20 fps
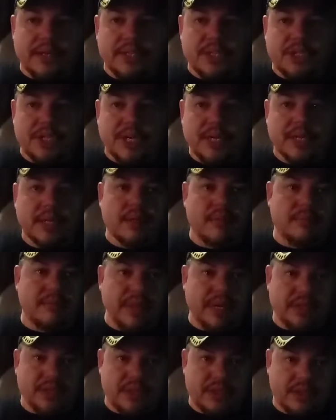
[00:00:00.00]
check.
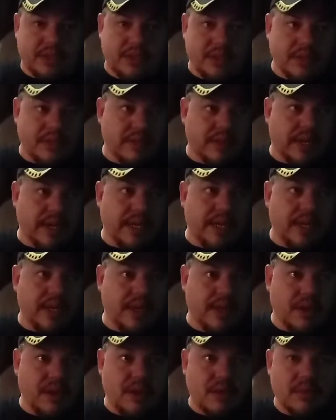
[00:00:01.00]
Make sure you're okay. You
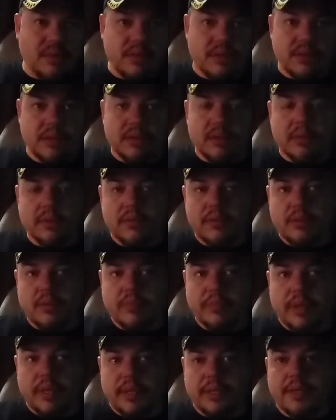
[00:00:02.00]
could go do
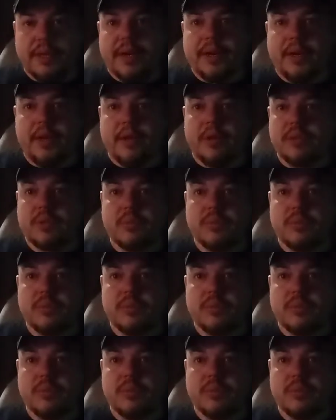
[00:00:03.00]
military loads,